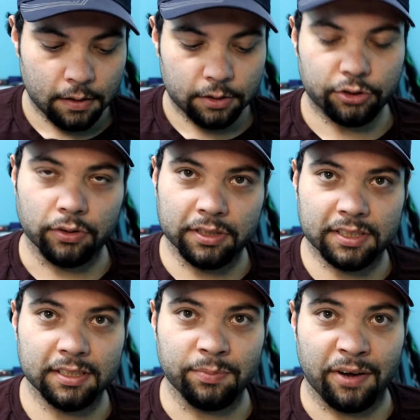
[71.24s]
So this
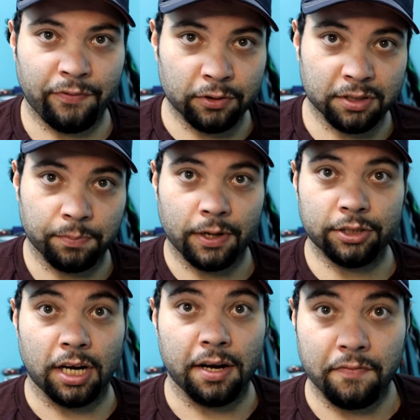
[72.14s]
is my first
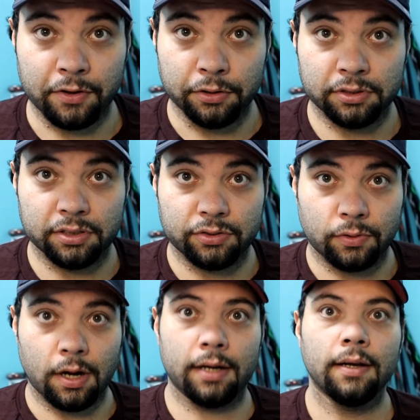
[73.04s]
impression. I never used this
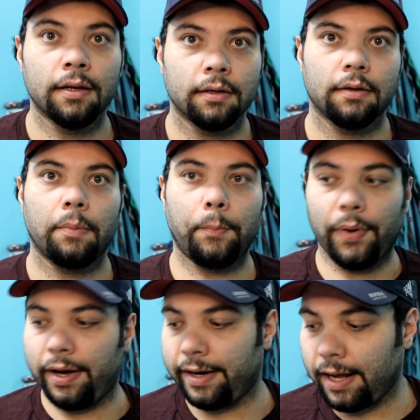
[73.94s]
rod,
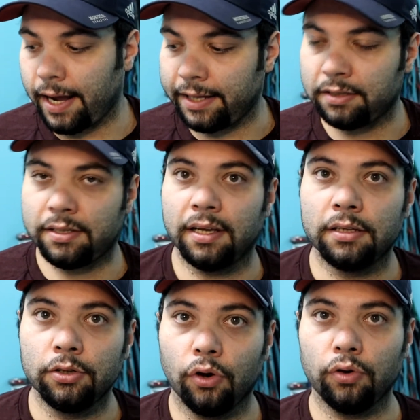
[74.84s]
but I
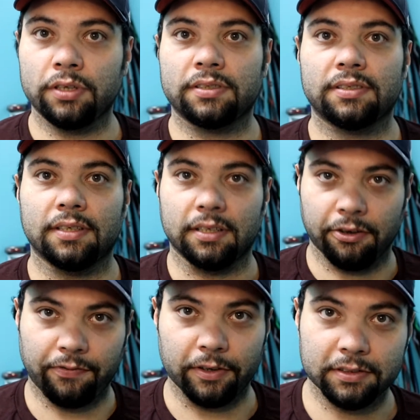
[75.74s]
did notice the
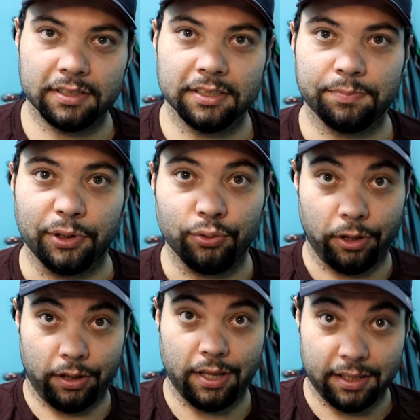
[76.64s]
differences
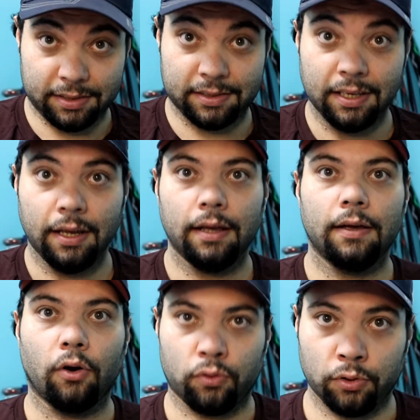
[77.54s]
between this
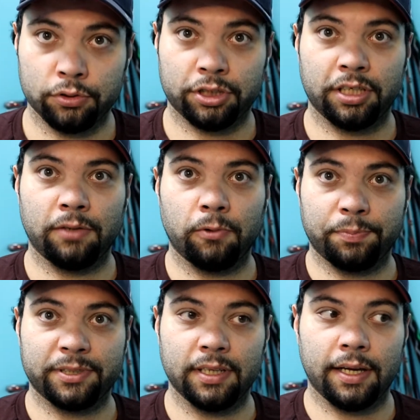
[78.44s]
Orochi
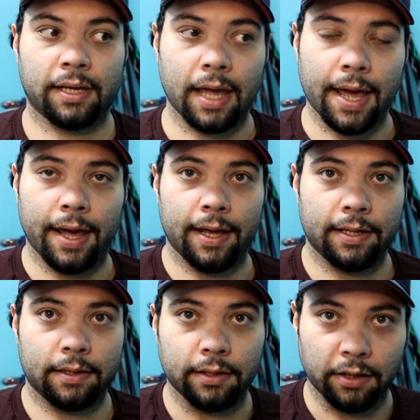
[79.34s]
Whipsnake
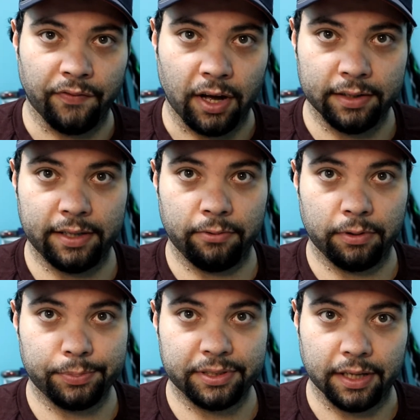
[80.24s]
and the Levante
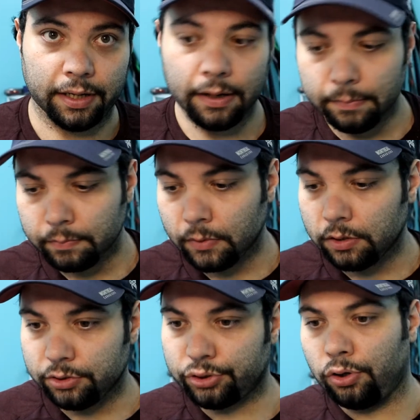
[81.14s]
Whipsnake.
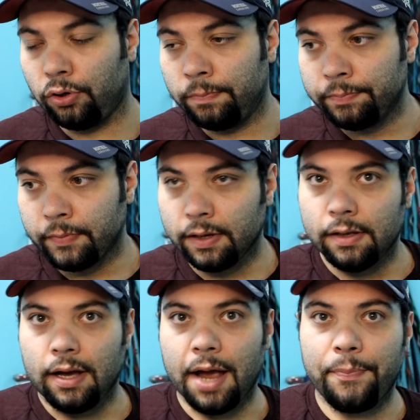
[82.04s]
So
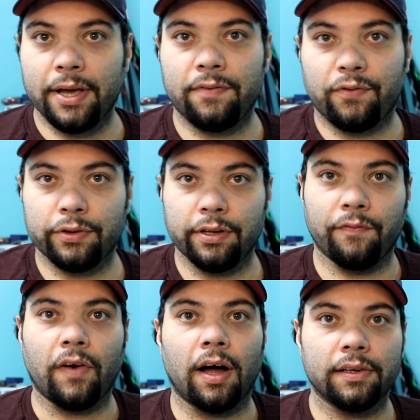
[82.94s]
I paid for the
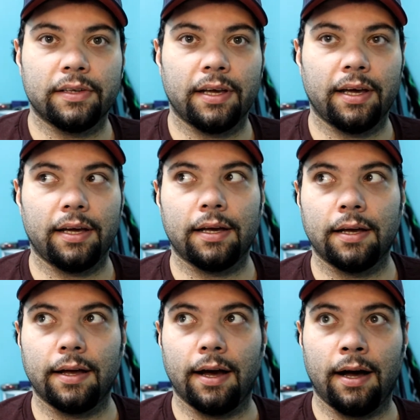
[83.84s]
Levante
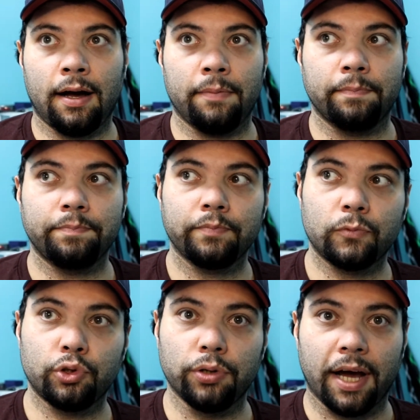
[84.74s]

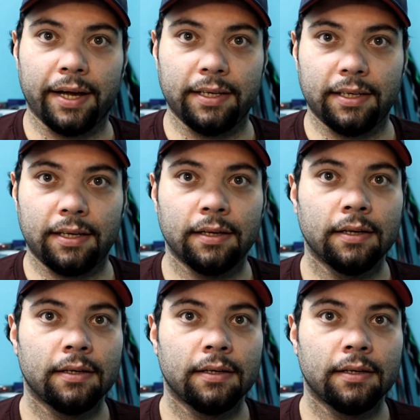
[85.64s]
$290.